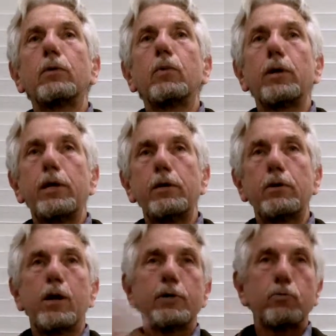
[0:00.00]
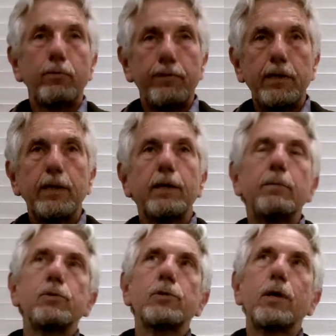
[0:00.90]
where he God's revealing
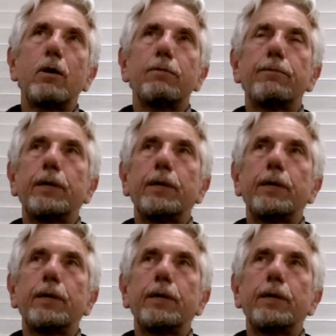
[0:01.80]
Himself.